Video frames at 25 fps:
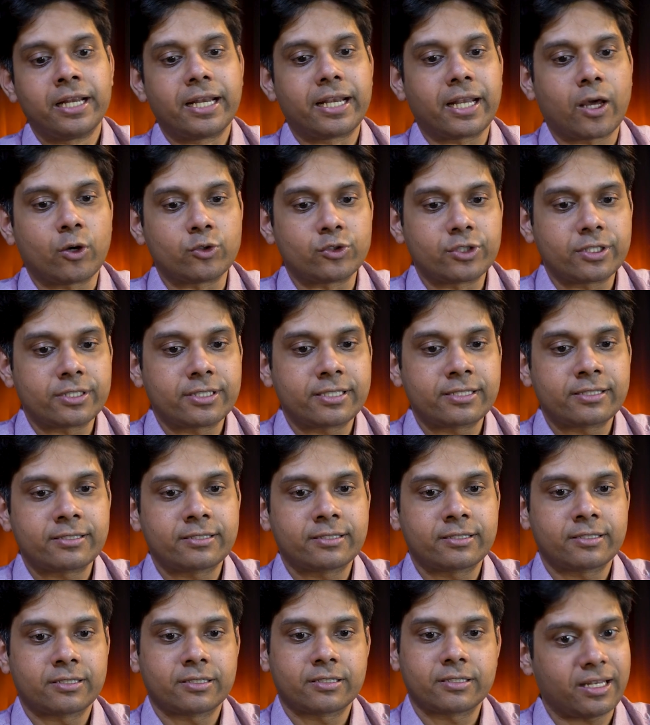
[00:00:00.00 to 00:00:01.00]
Now, this
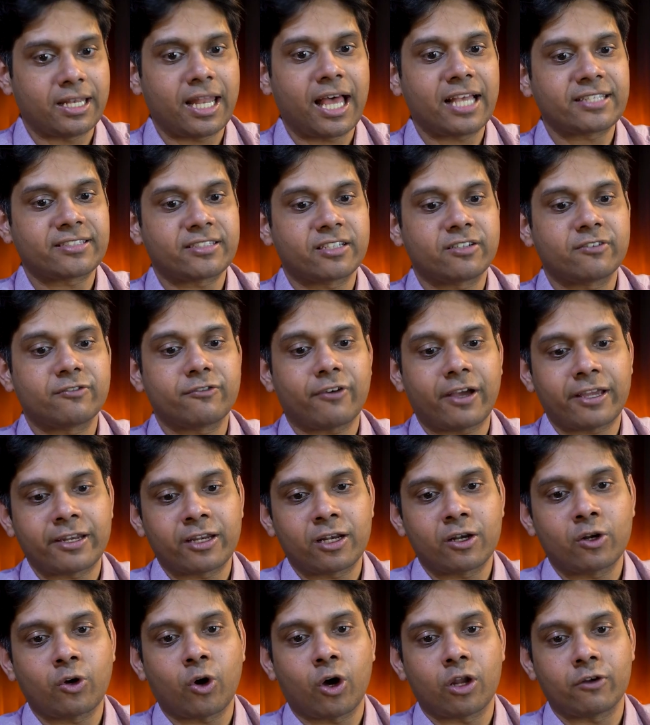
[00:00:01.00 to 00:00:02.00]
is last and
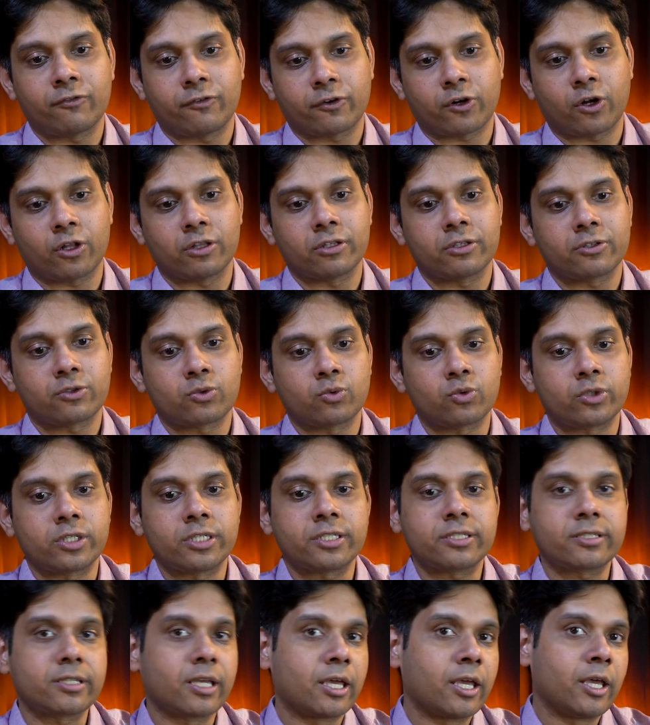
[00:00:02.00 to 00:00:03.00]
final call for all the
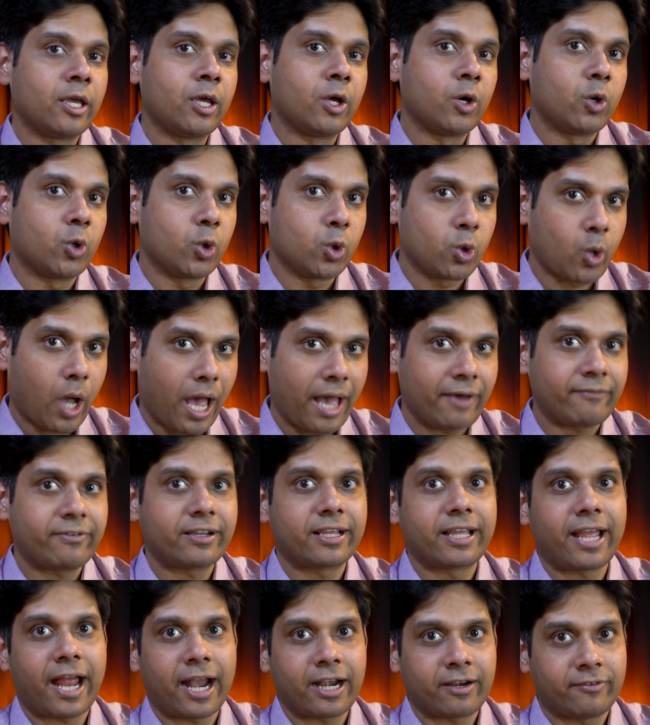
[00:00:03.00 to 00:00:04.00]
students who have a
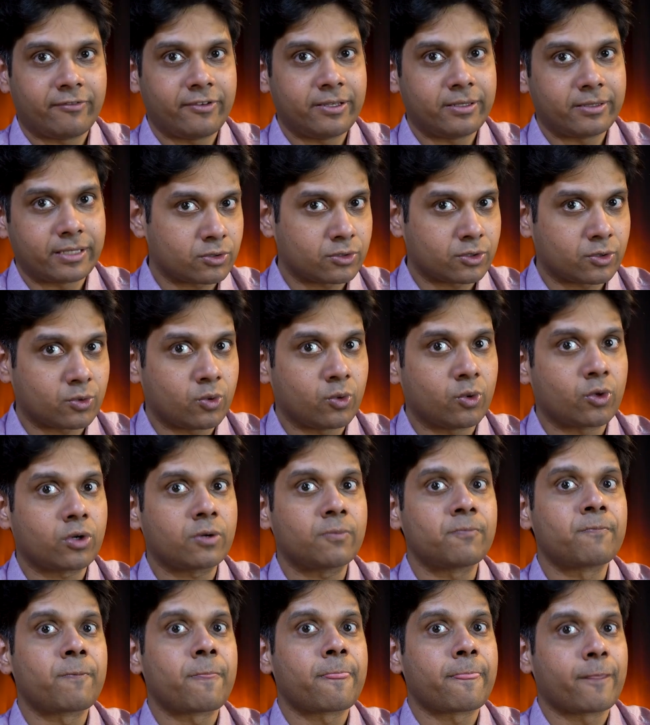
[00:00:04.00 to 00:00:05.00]
GATB score,